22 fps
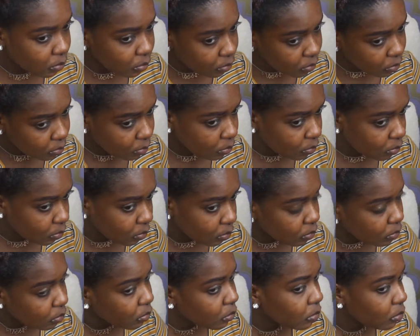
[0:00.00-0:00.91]
Once again,
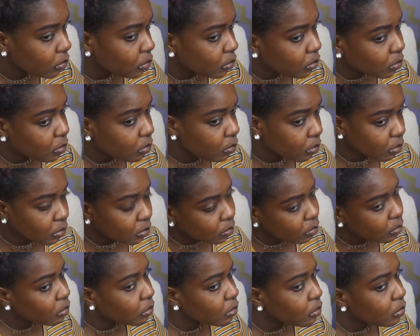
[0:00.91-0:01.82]
I'm just taking random
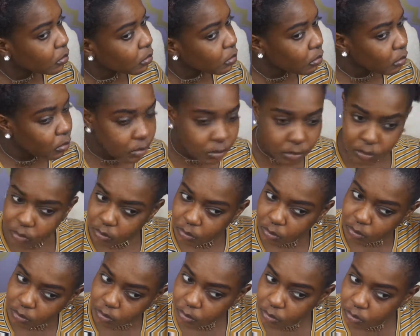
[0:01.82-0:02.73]
pieces,
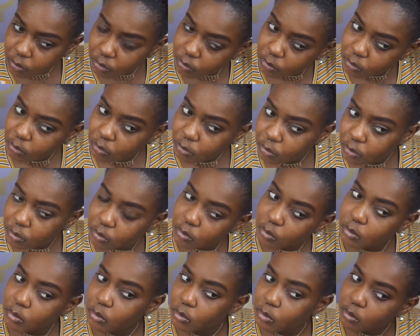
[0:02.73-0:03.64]
just finger coiling,
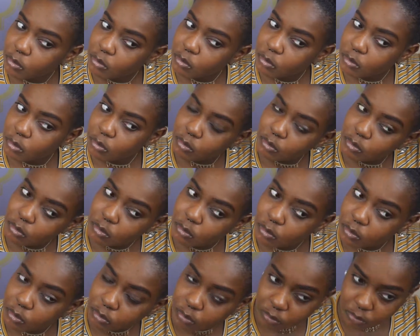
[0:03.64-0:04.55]
doing a
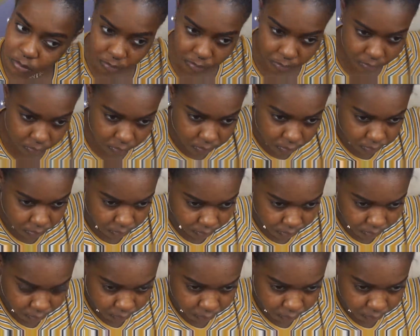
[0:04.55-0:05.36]
little fluffing,